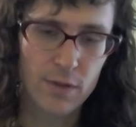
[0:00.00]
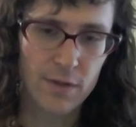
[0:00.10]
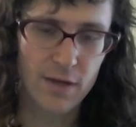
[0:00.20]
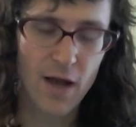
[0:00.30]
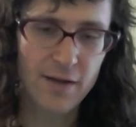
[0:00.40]

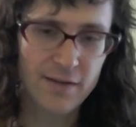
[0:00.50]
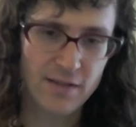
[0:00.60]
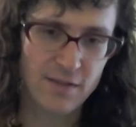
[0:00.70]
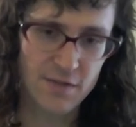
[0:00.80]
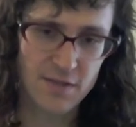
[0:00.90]
in the
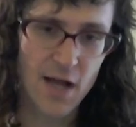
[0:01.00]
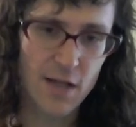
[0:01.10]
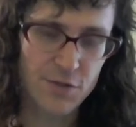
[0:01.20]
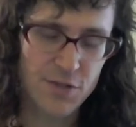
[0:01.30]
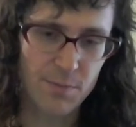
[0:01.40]
context of a
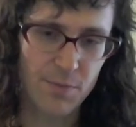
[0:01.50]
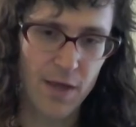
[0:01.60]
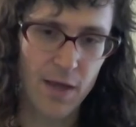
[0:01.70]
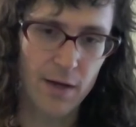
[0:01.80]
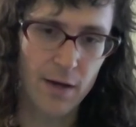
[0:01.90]
scholarship,
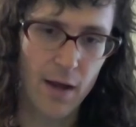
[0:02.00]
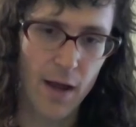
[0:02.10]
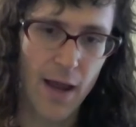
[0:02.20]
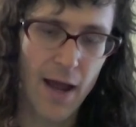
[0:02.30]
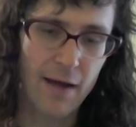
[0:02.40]
then
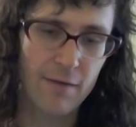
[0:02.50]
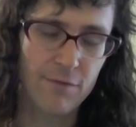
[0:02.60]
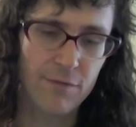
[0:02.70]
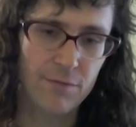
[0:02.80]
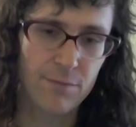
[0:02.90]
I
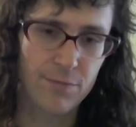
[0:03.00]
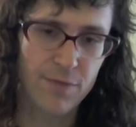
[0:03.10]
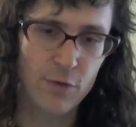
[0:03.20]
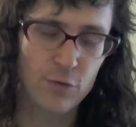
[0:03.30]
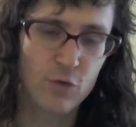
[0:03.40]
have
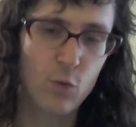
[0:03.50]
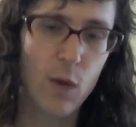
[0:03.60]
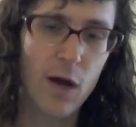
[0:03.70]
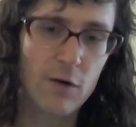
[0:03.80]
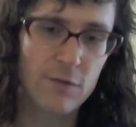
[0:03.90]
those
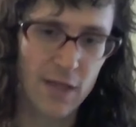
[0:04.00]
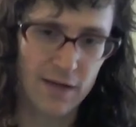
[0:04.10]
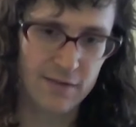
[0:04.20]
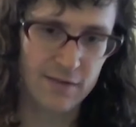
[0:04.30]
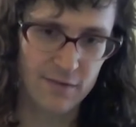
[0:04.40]
12
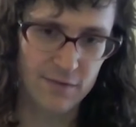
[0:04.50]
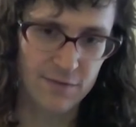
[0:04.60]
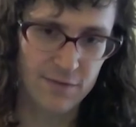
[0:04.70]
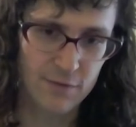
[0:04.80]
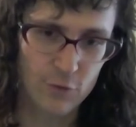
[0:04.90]

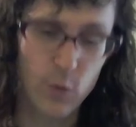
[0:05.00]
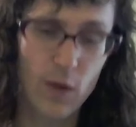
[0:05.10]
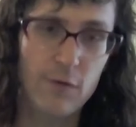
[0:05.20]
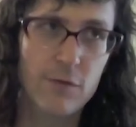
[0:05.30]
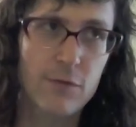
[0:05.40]
electives, or
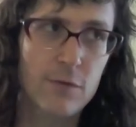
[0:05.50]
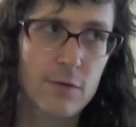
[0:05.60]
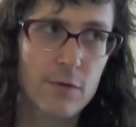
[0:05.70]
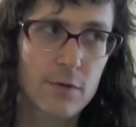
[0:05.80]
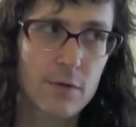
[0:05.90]
12
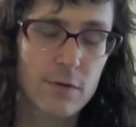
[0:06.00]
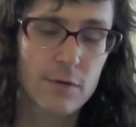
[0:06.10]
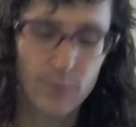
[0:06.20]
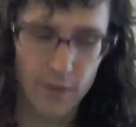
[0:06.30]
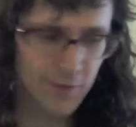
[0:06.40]

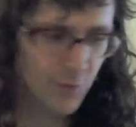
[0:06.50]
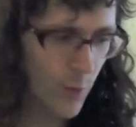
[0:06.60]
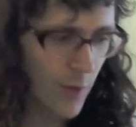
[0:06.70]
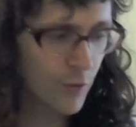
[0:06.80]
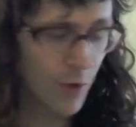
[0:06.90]

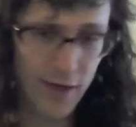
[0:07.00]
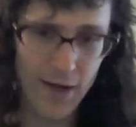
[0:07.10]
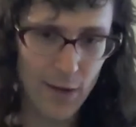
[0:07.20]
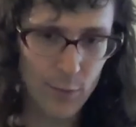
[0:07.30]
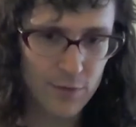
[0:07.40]
credit
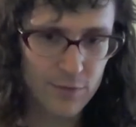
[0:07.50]
hours.